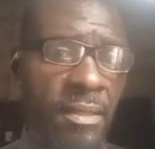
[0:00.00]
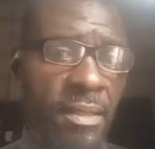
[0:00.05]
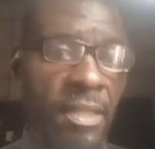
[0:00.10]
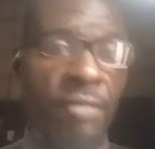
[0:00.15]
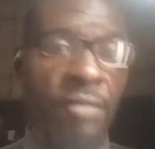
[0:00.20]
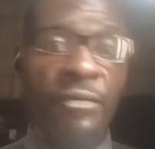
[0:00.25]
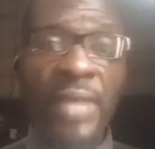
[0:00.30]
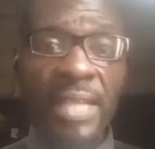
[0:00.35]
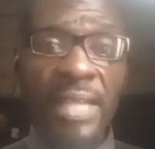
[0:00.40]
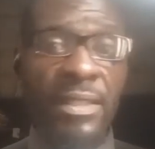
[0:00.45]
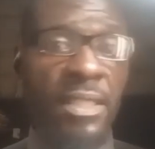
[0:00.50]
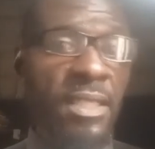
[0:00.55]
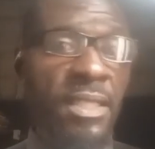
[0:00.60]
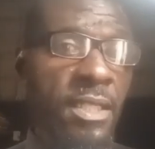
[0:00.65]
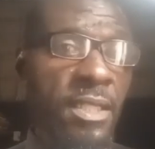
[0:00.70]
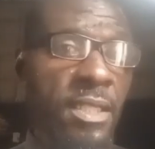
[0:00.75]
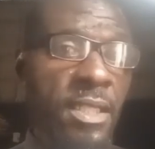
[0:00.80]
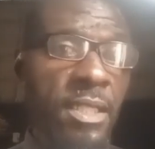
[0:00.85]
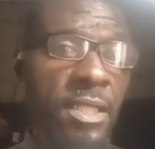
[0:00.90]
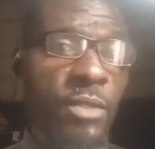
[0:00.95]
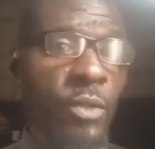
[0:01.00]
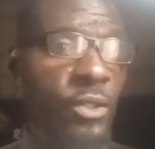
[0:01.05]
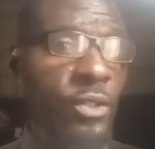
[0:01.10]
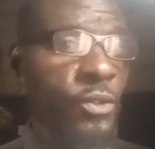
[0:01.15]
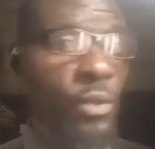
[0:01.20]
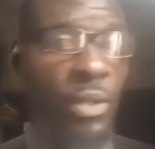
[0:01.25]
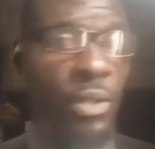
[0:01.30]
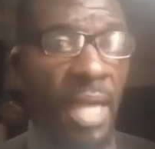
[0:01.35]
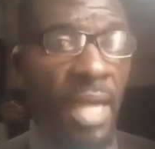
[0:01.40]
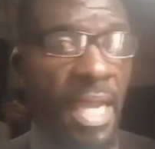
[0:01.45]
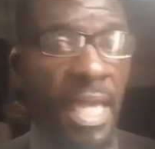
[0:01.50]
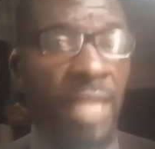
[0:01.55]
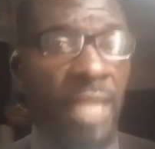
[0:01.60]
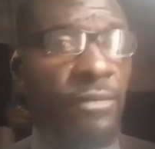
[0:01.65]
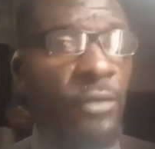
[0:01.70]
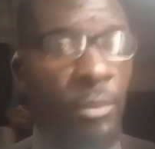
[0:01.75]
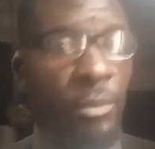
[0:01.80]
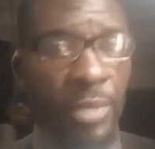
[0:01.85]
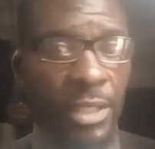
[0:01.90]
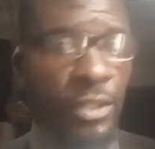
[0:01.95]
The first thing he did was to cry out
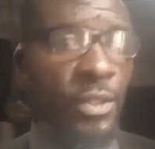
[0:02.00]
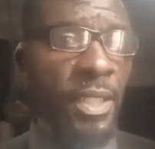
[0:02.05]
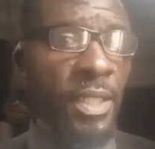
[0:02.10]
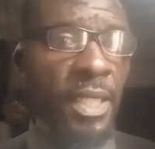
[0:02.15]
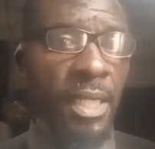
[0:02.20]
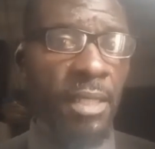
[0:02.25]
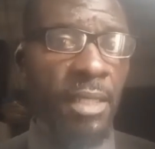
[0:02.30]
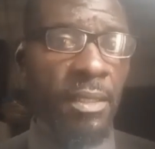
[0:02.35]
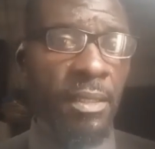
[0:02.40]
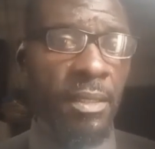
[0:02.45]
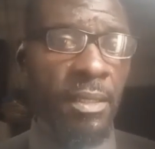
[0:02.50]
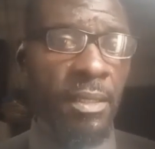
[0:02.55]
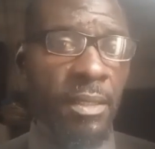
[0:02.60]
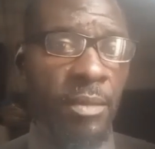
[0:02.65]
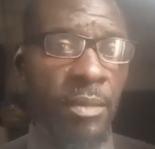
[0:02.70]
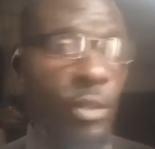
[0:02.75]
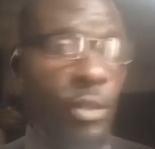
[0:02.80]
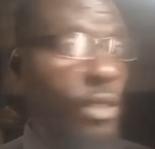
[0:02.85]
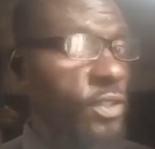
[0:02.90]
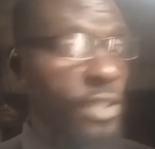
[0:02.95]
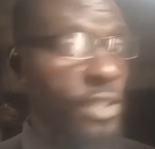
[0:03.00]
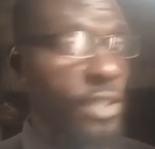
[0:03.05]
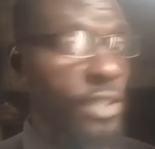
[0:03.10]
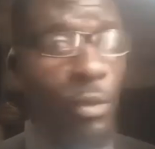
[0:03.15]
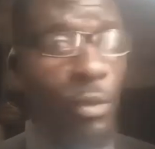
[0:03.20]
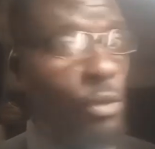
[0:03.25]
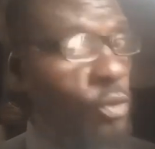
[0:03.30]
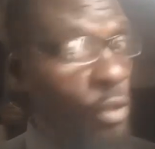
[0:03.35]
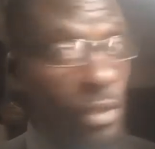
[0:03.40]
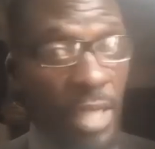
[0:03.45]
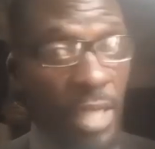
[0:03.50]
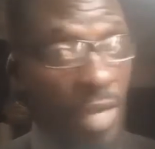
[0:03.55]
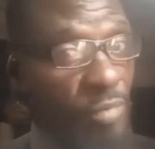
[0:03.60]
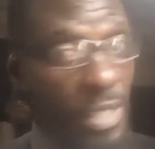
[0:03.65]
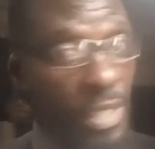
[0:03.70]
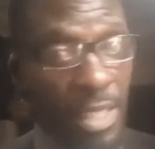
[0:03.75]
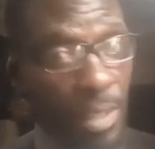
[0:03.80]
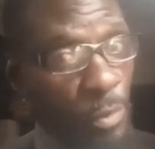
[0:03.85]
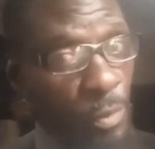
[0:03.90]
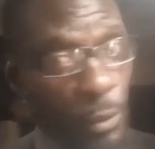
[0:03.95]
for betrayal because they would not have
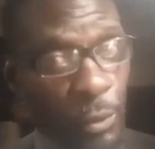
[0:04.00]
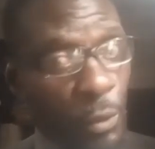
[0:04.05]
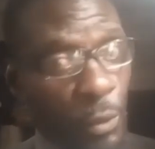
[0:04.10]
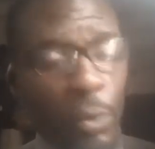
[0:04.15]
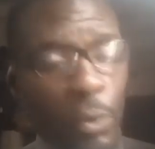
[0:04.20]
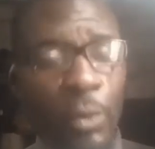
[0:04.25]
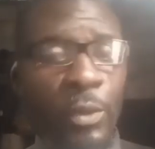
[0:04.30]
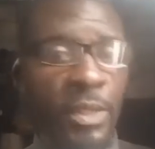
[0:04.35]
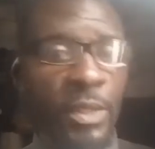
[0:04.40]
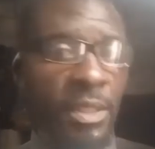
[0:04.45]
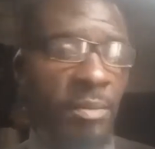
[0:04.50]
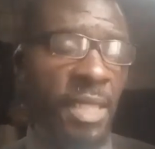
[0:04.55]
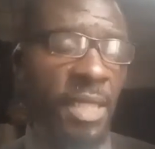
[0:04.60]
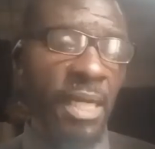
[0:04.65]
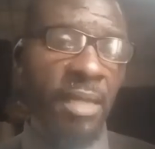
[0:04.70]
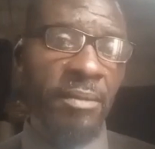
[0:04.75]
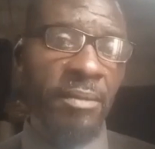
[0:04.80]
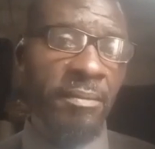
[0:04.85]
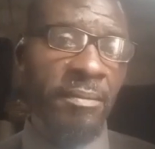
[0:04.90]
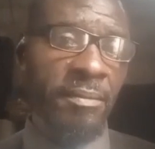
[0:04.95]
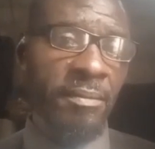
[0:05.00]
been able to hold him down.